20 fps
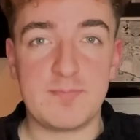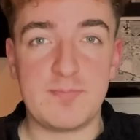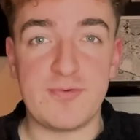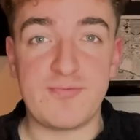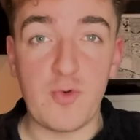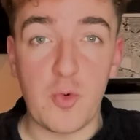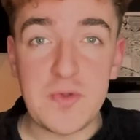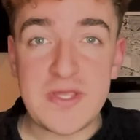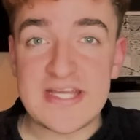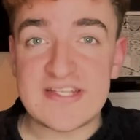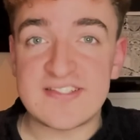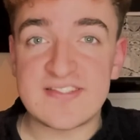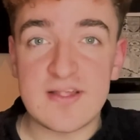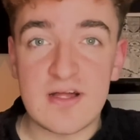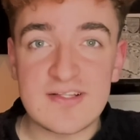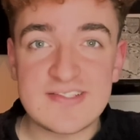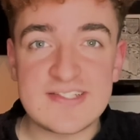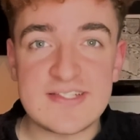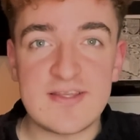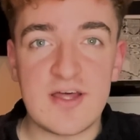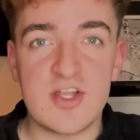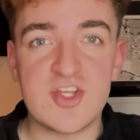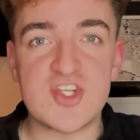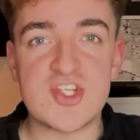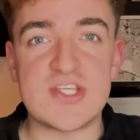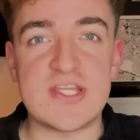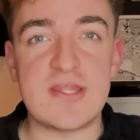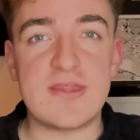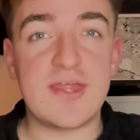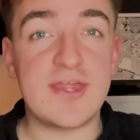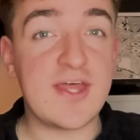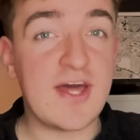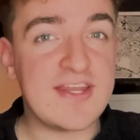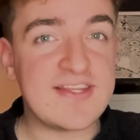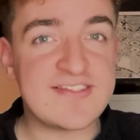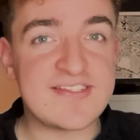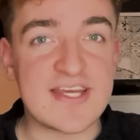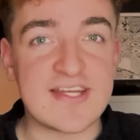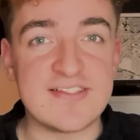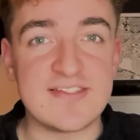Before we get started, I just need 30
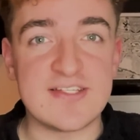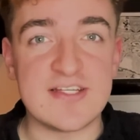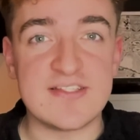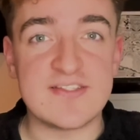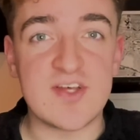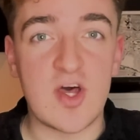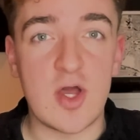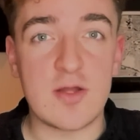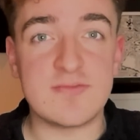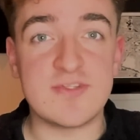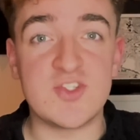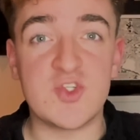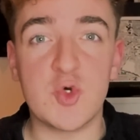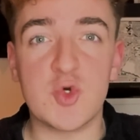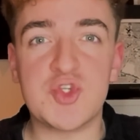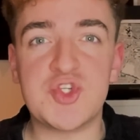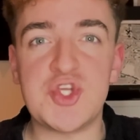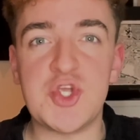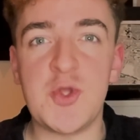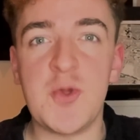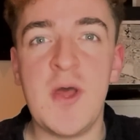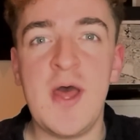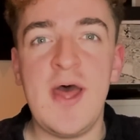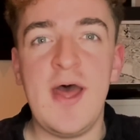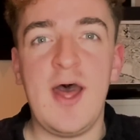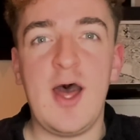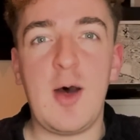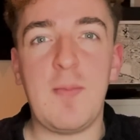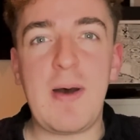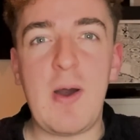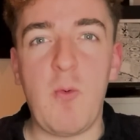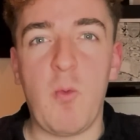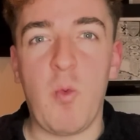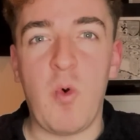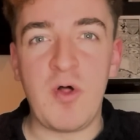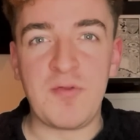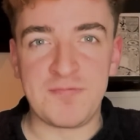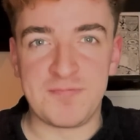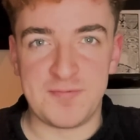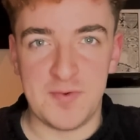seconds of your time to talk to you about
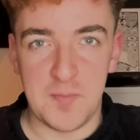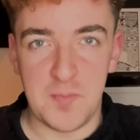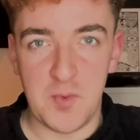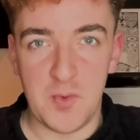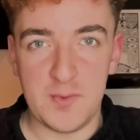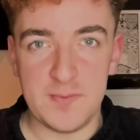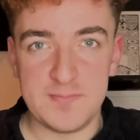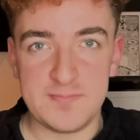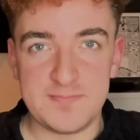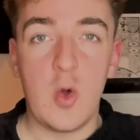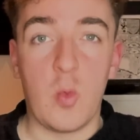OneFootball.